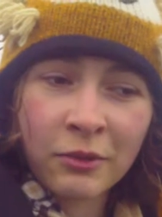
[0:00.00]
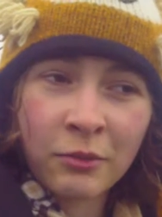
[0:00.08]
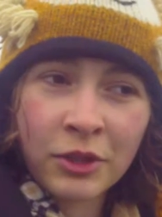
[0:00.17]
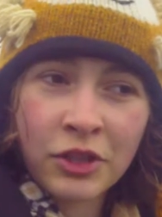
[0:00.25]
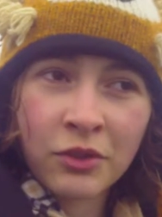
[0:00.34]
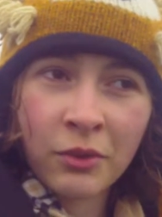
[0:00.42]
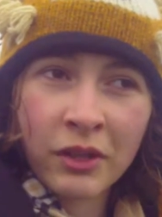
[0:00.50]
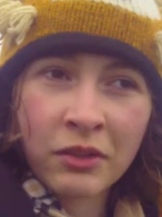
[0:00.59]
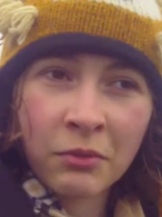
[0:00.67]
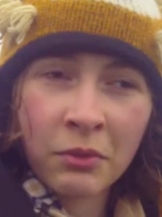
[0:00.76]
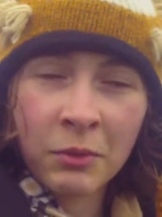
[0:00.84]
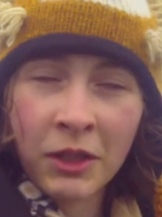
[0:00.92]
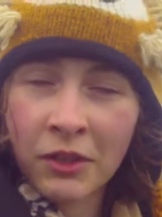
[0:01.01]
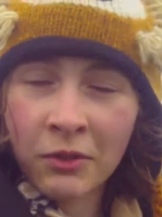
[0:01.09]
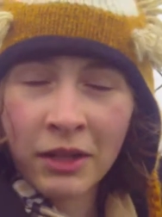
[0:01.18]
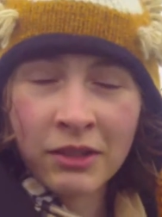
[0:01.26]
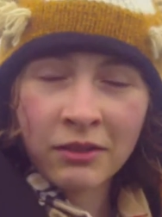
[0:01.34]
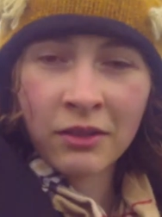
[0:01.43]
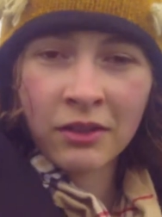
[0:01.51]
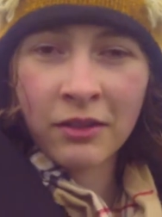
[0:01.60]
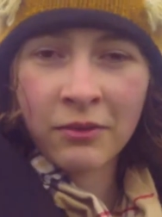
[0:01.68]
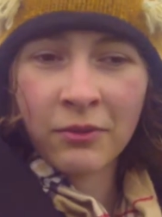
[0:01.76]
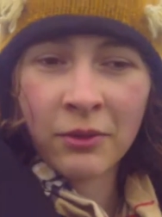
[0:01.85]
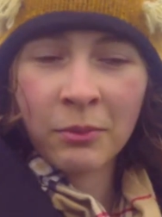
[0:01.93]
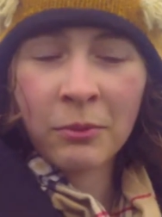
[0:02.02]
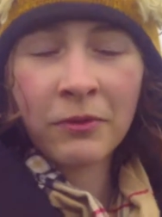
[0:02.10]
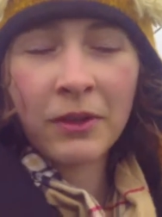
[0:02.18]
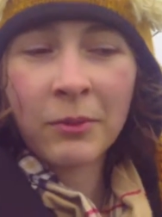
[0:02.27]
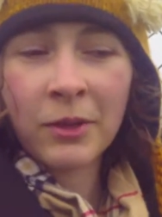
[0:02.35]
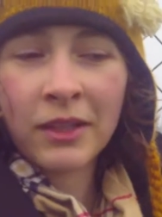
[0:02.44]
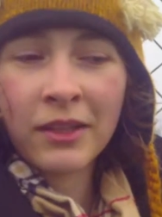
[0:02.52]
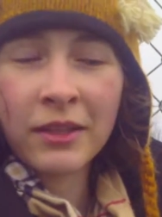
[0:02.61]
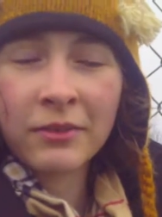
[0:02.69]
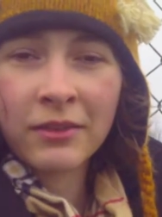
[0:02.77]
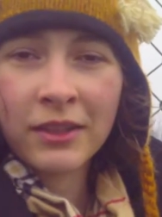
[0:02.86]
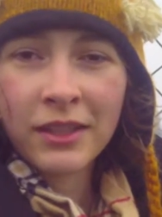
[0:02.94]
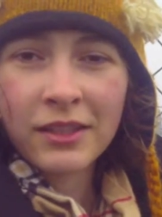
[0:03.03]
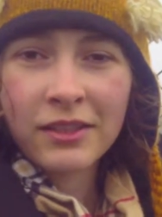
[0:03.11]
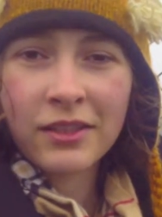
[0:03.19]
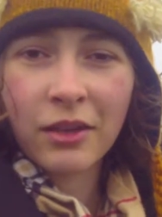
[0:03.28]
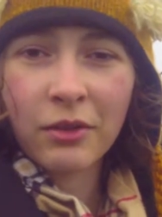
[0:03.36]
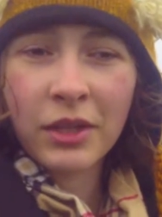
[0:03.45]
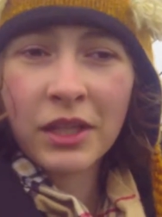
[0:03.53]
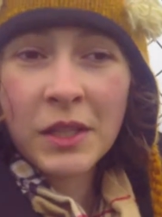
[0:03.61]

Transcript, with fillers: which director would be the director for the movie of my life, so he